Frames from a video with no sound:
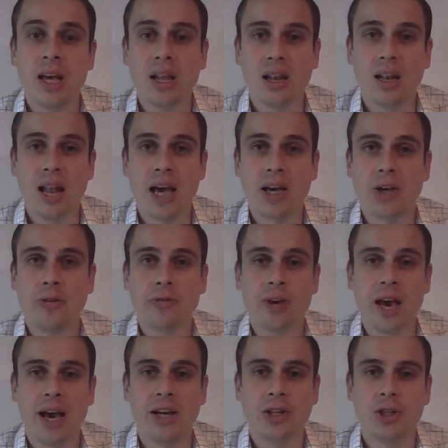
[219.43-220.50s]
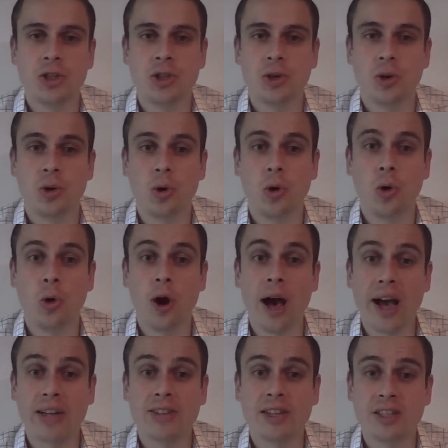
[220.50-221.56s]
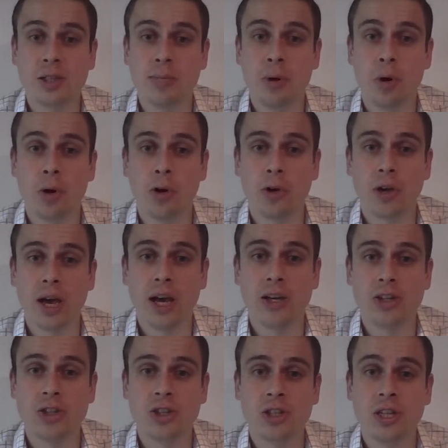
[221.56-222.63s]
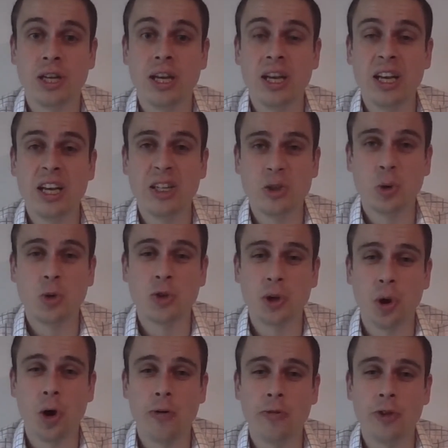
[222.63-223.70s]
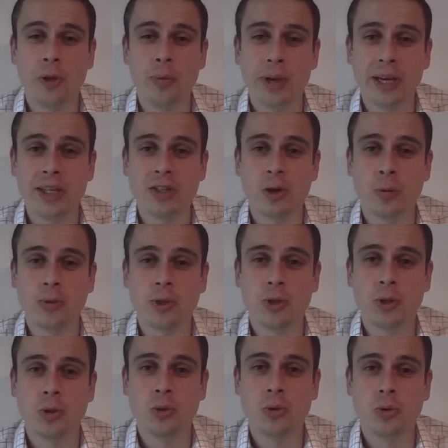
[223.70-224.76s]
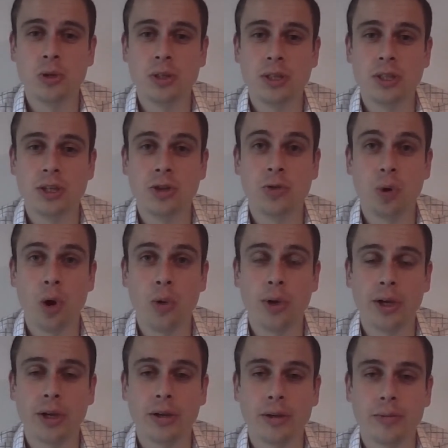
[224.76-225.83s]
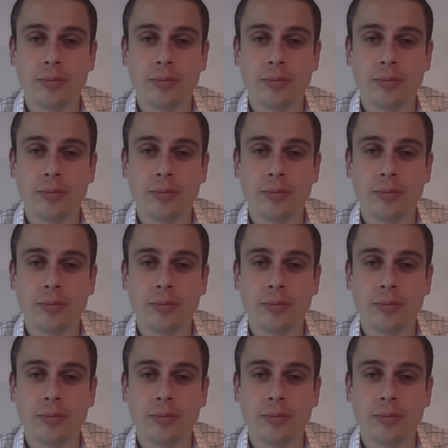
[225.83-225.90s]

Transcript: Lack of cash, or access to borrow cash, is also often the biggest obstacle to growing.